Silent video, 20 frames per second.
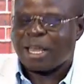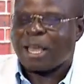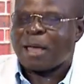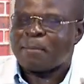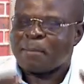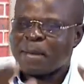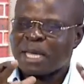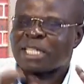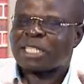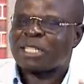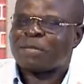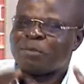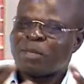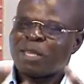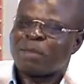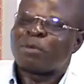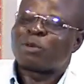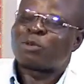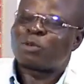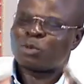must be
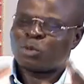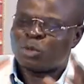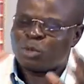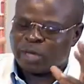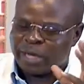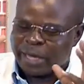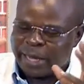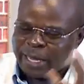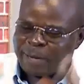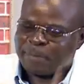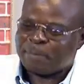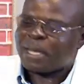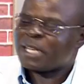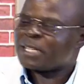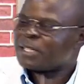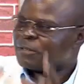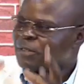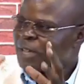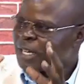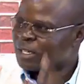able to help
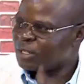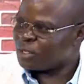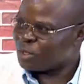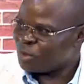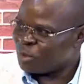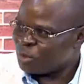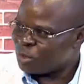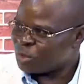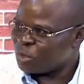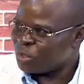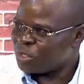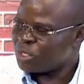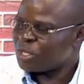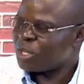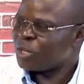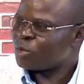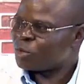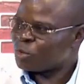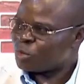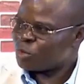us find the solutions
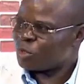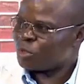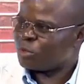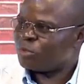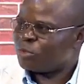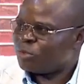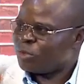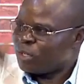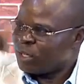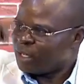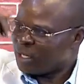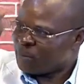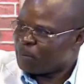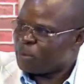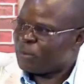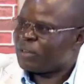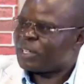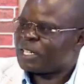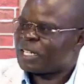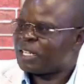to solve the
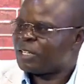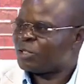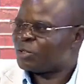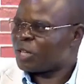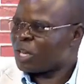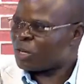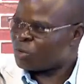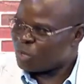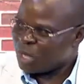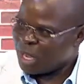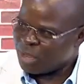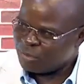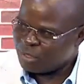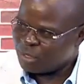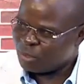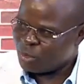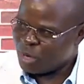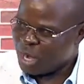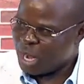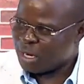poverty issue that we have in
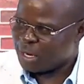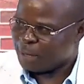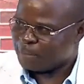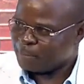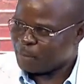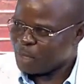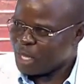Uganda.